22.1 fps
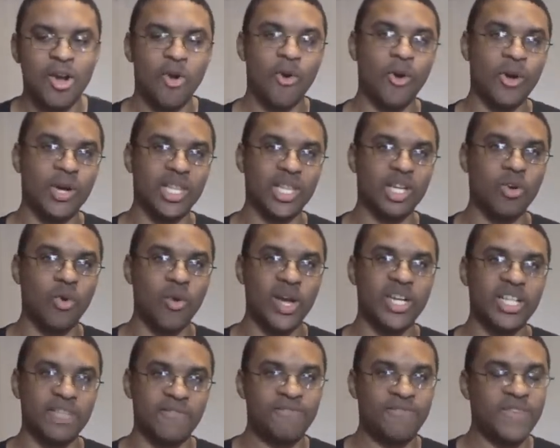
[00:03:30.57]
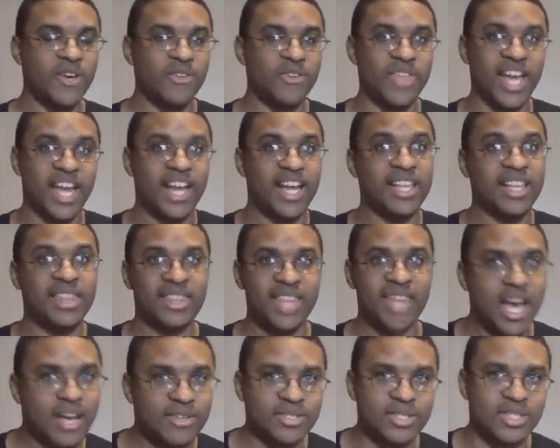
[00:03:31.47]
Or they're going to feel that
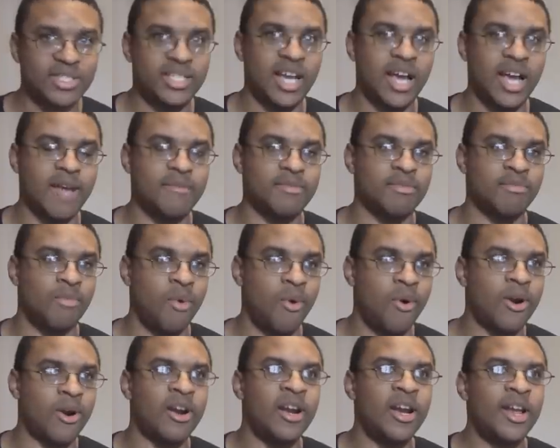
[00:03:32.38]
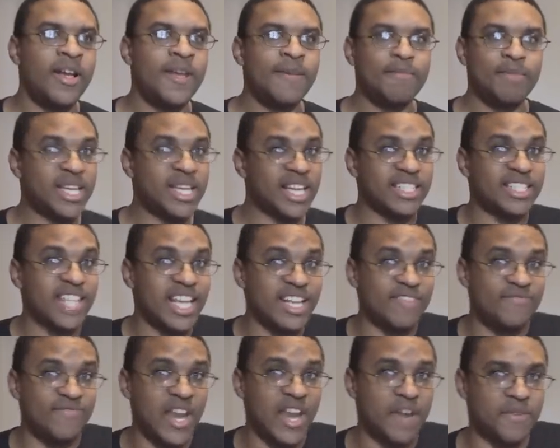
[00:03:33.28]
1,000 times more because
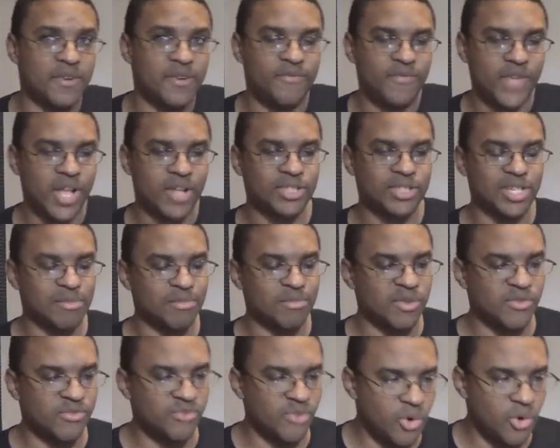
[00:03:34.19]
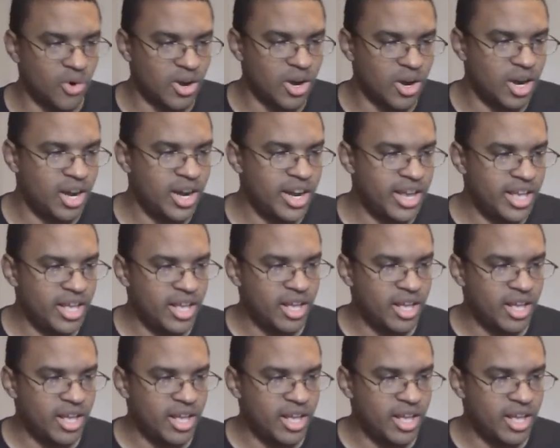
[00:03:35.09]
they've never felt it before.